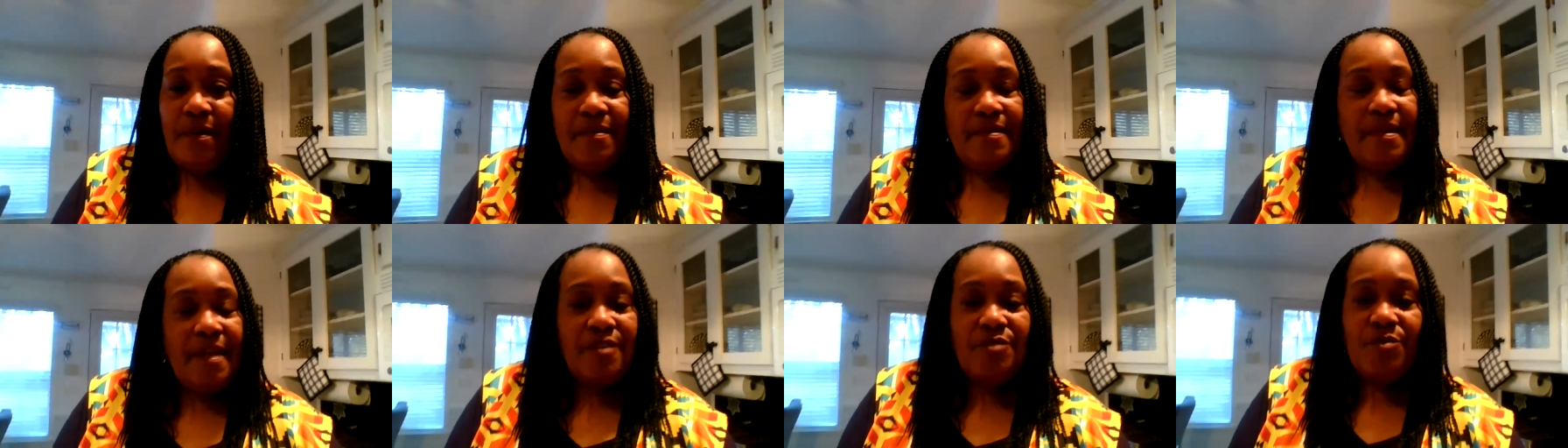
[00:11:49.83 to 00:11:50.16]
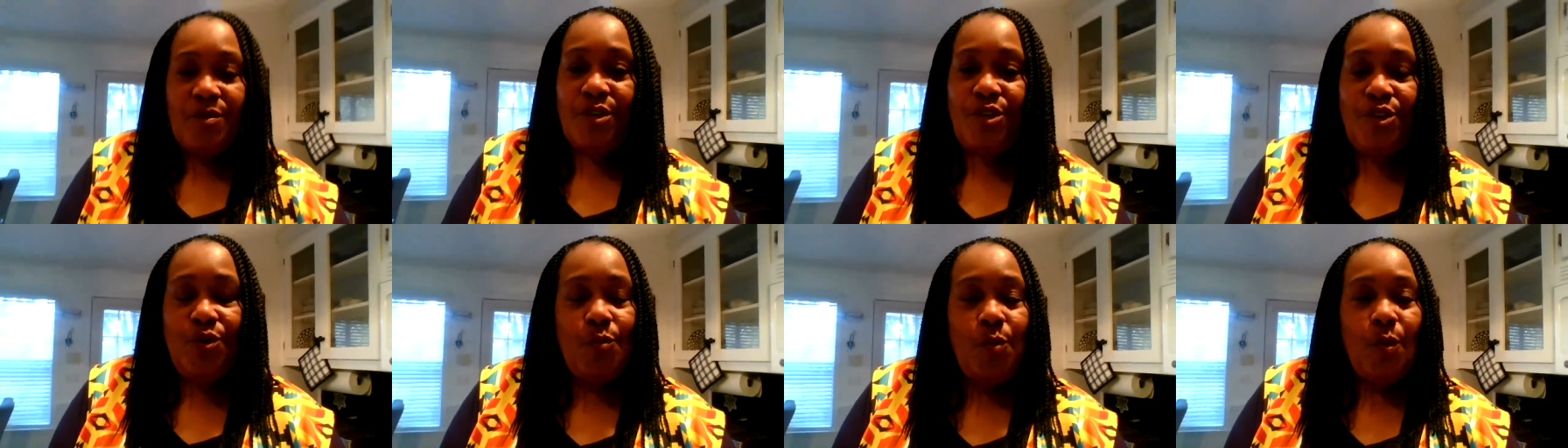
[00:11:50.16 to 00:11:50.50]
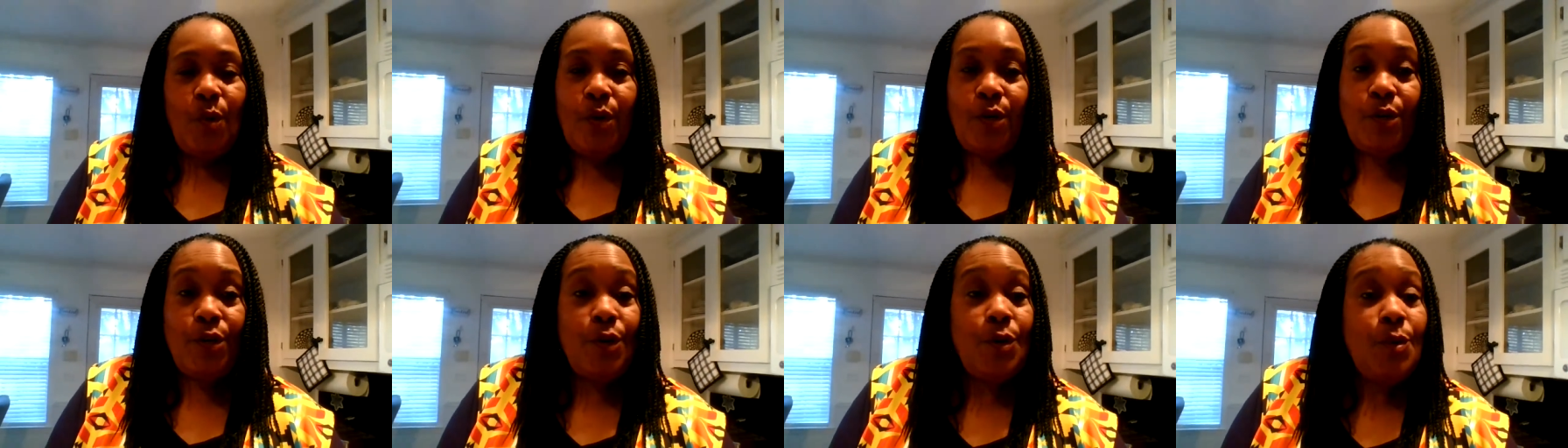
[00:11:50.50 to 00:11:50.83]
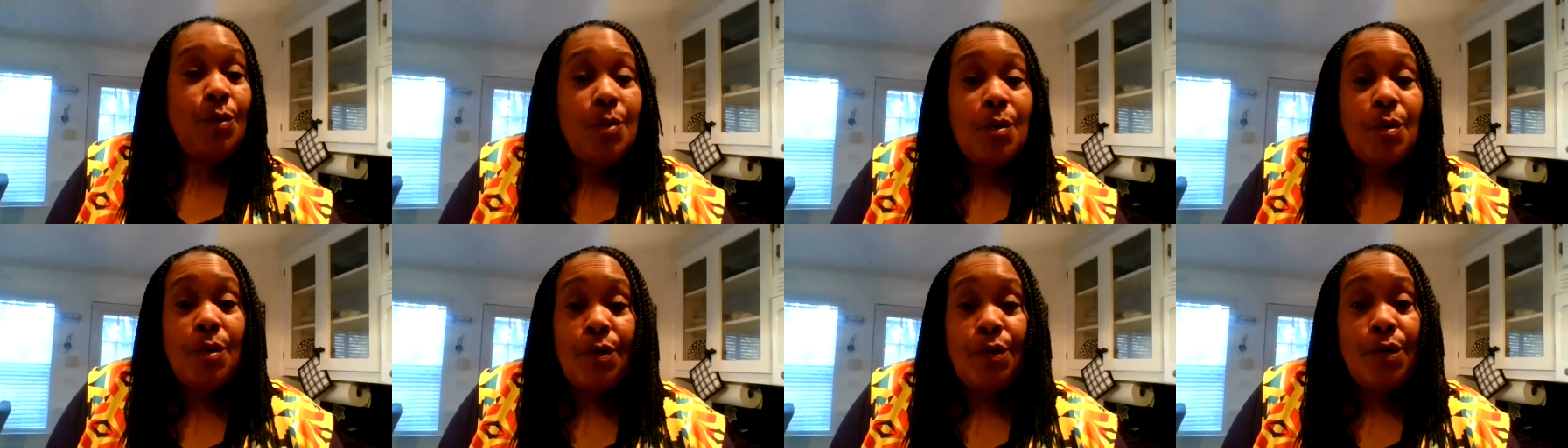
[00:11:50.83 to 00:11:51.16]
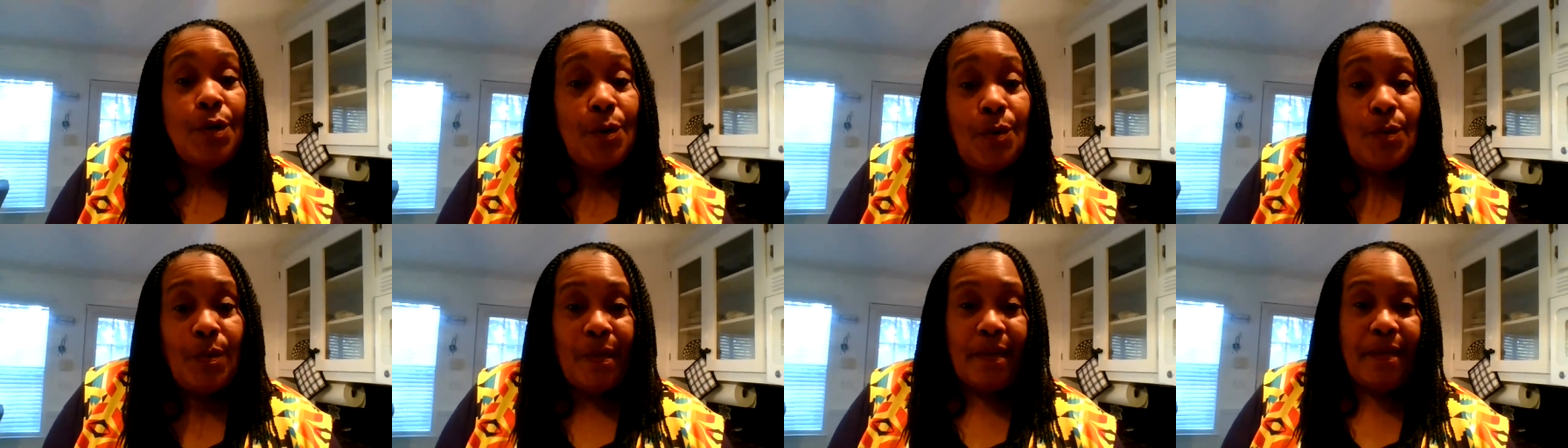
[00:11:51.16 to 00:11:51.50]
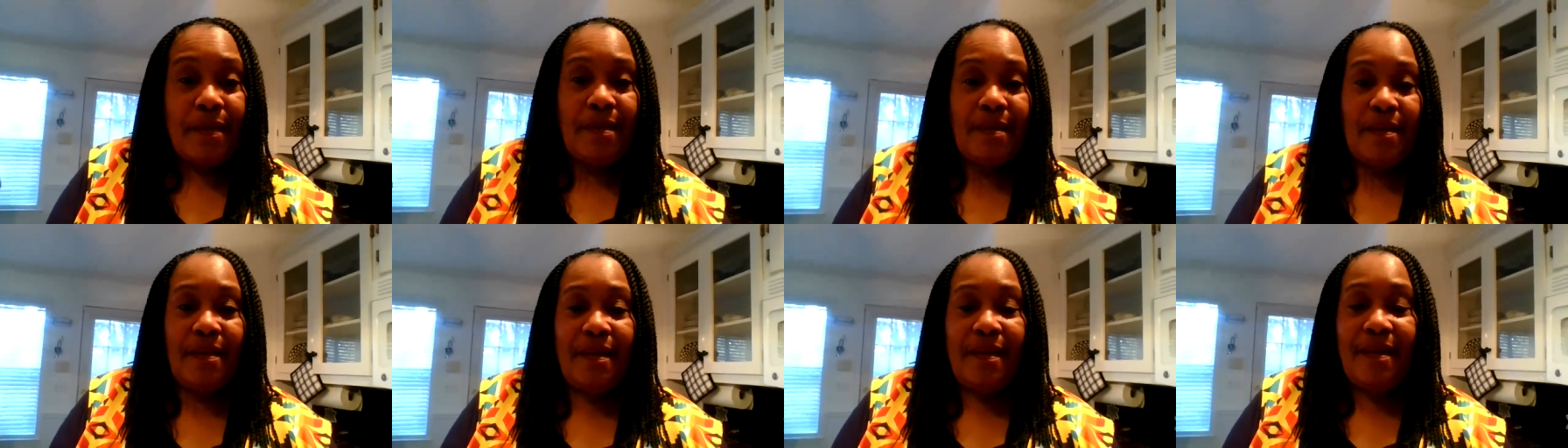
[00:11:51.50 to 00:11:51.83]
if that's what you want to do
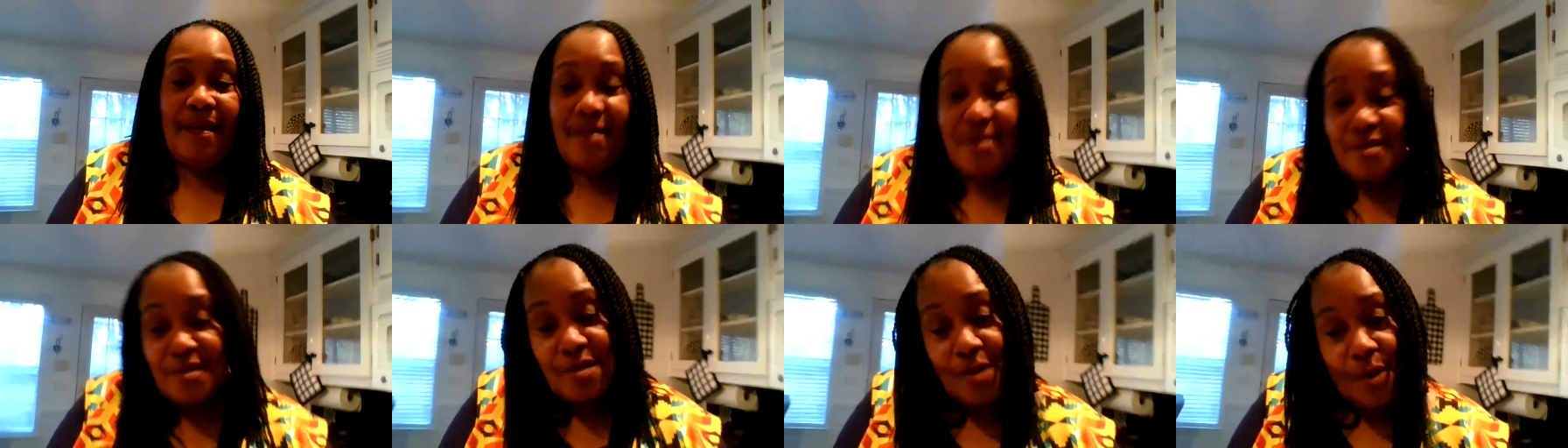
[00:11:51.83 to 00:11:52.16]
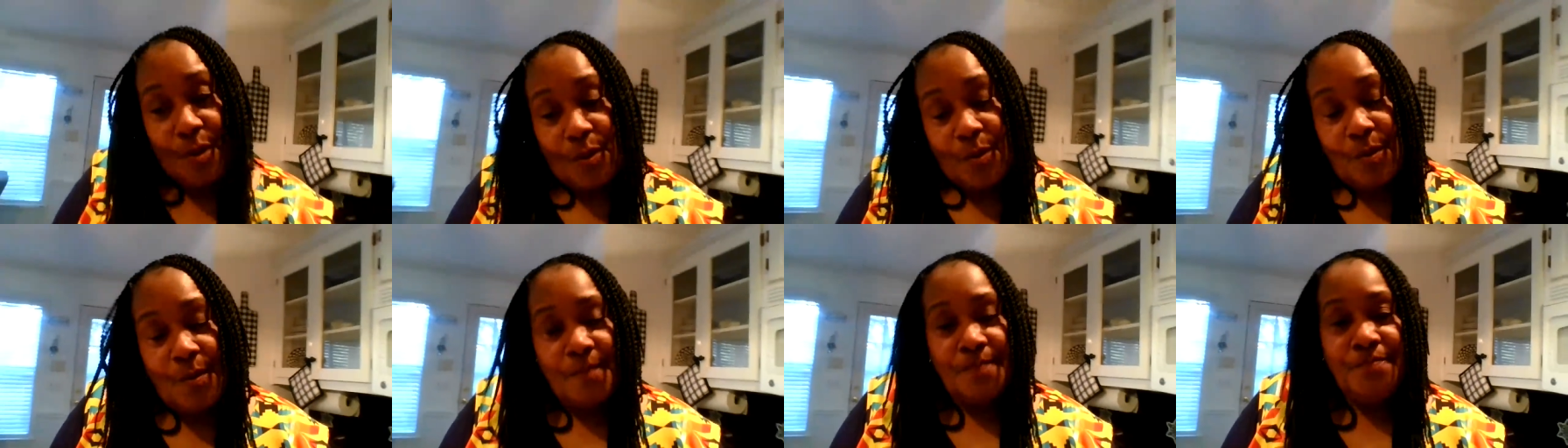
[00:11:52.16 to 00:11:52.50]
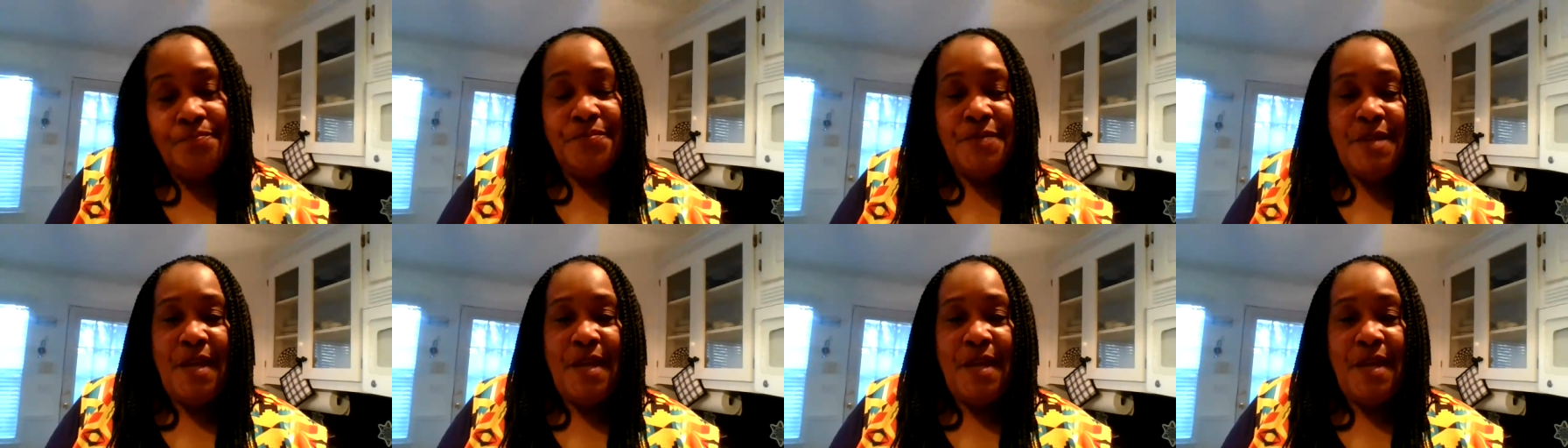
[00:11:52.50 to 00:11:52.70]
it. And so